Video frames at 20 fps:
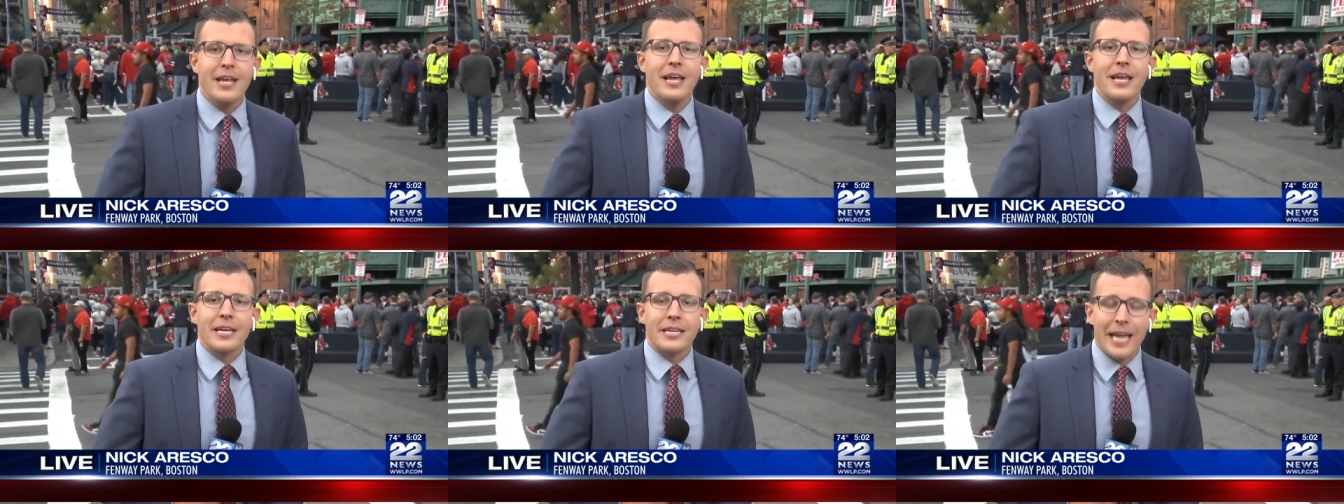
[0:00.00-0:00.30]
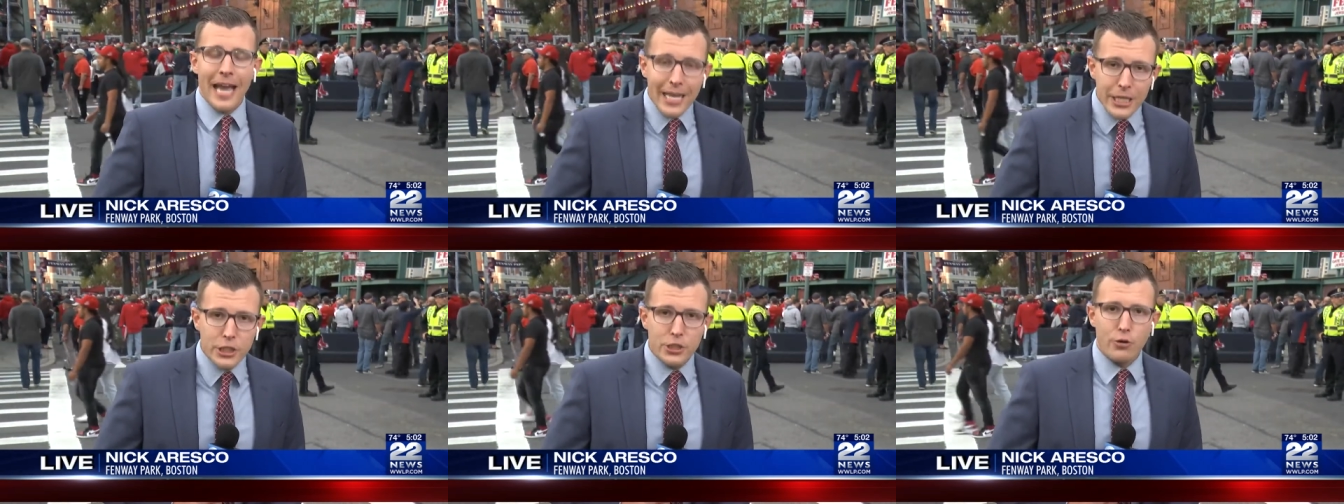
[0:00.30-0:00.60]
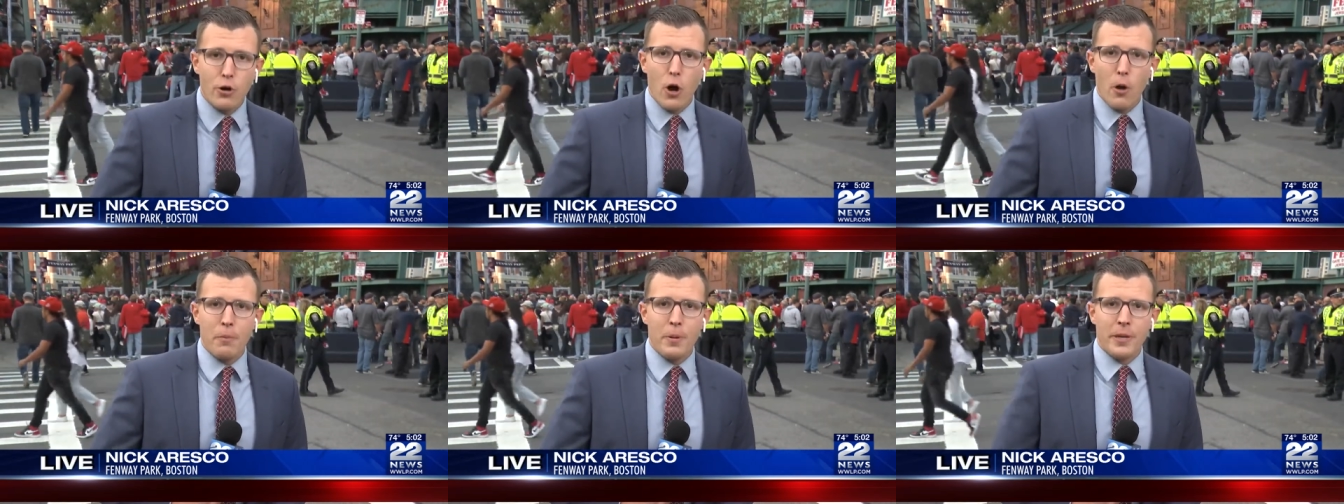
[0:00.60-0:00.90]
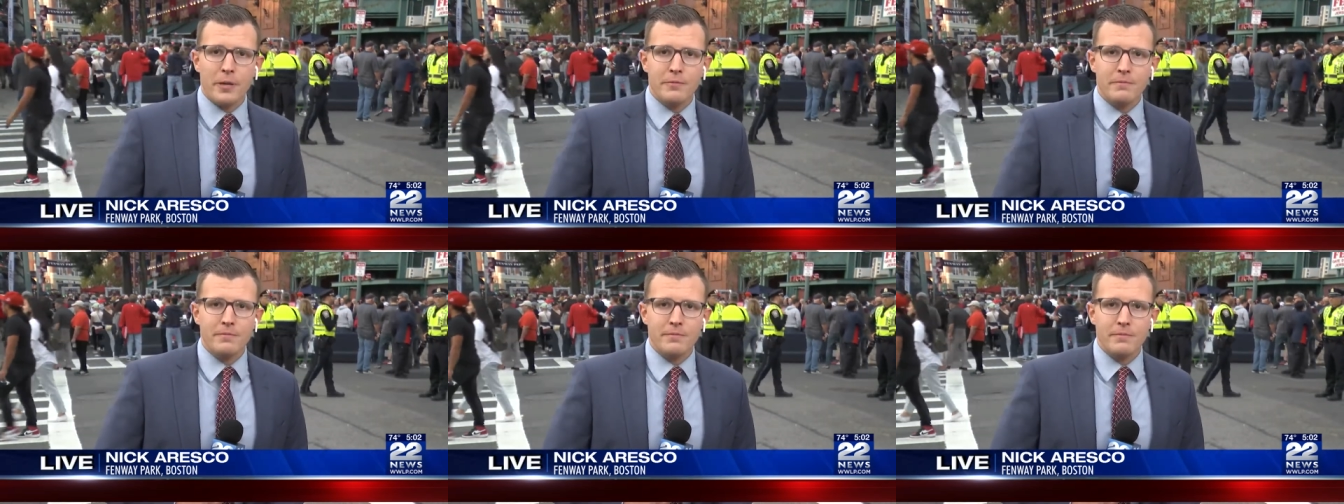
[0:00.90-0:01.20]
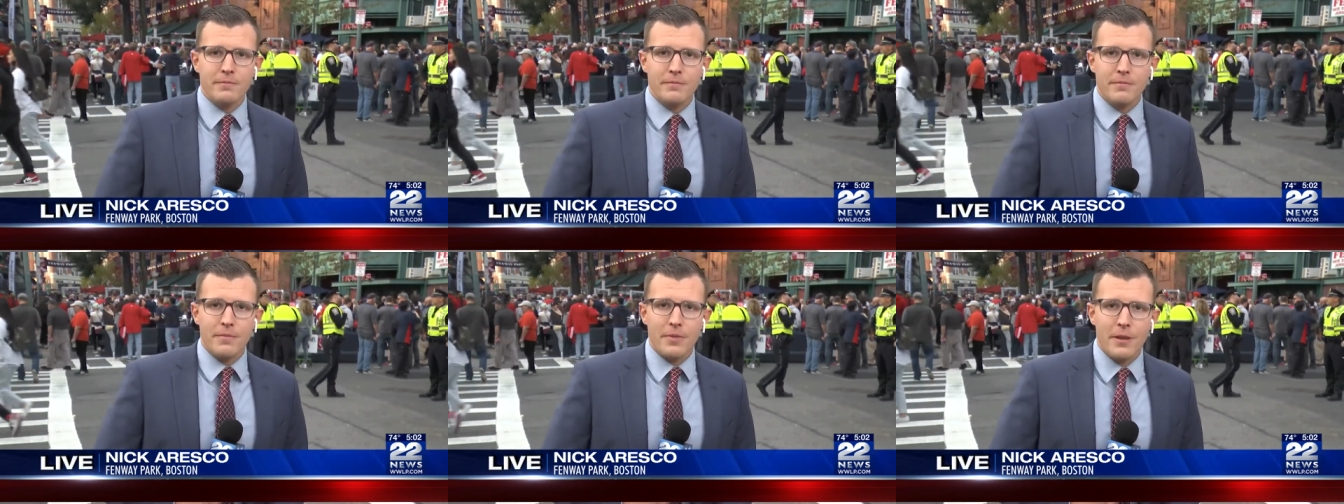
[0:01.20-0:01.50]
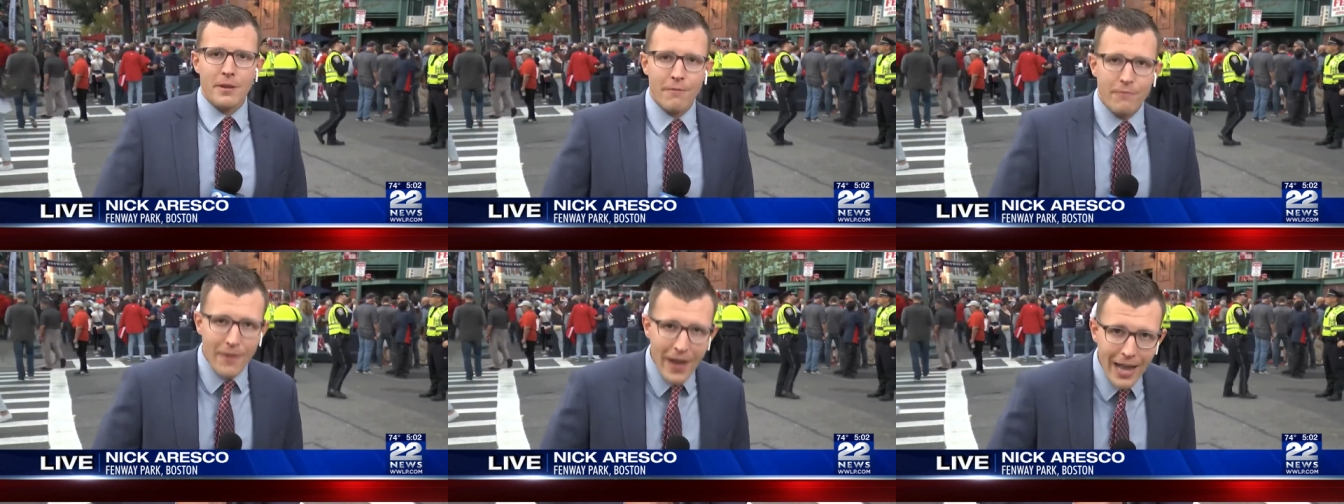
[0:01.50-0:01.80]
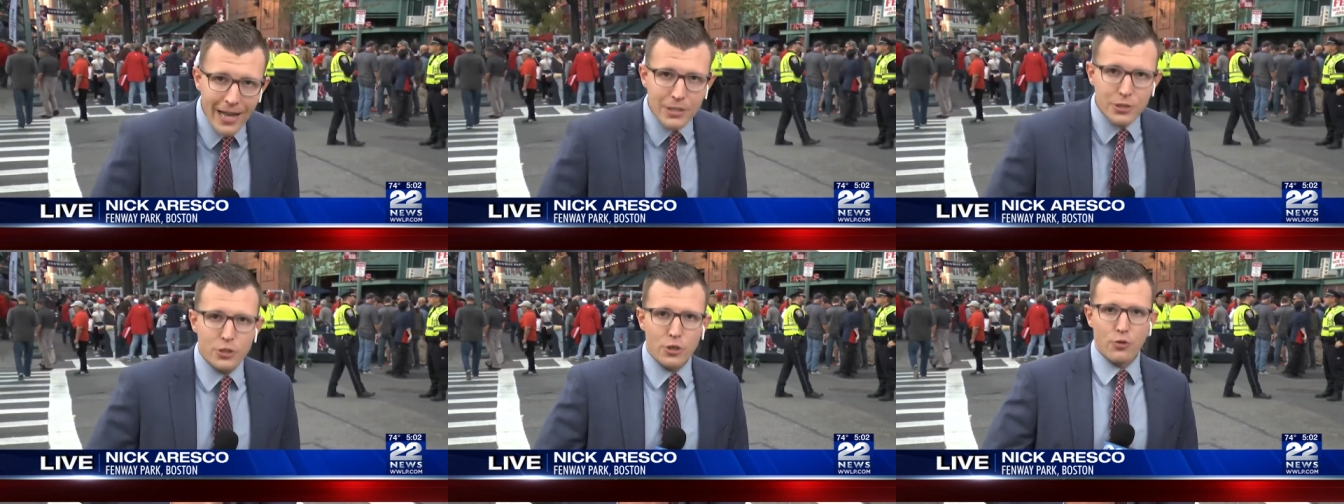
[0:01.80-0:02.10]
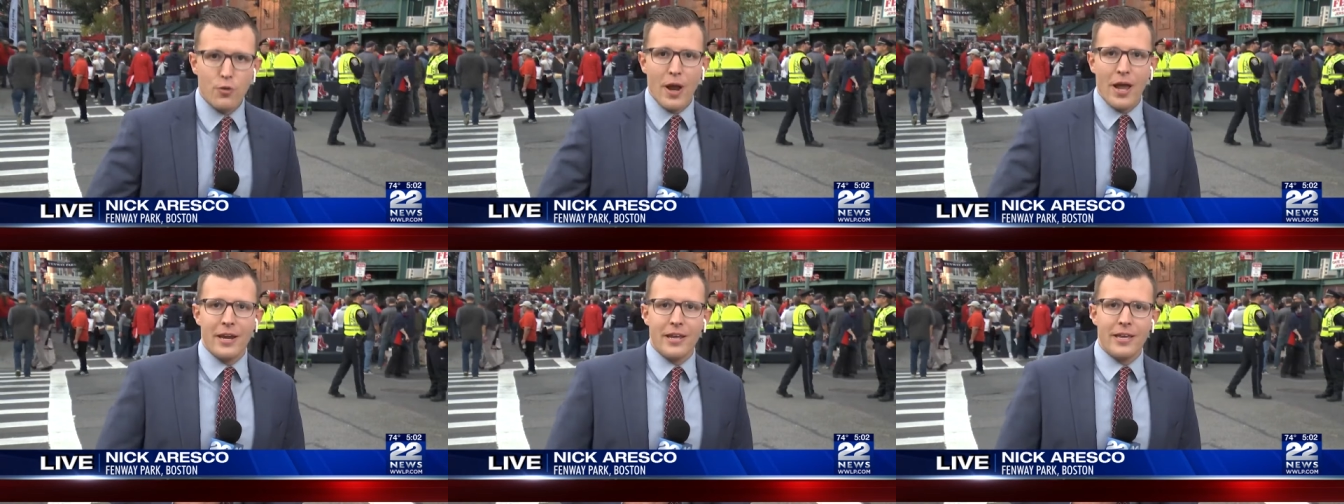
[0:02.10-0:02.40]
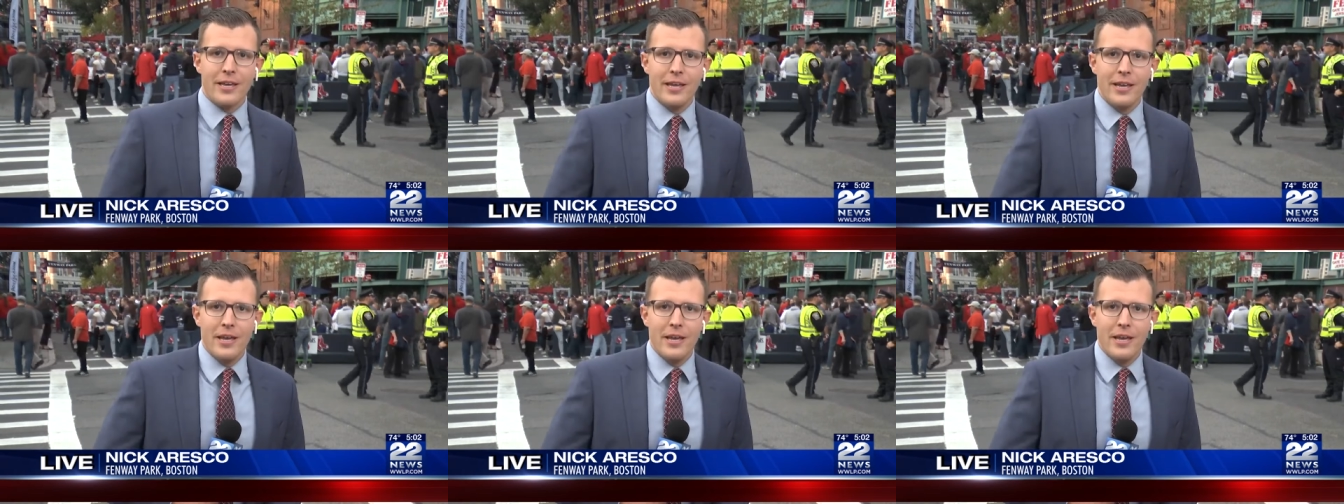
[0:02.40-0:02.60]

gates are open, fans are ready.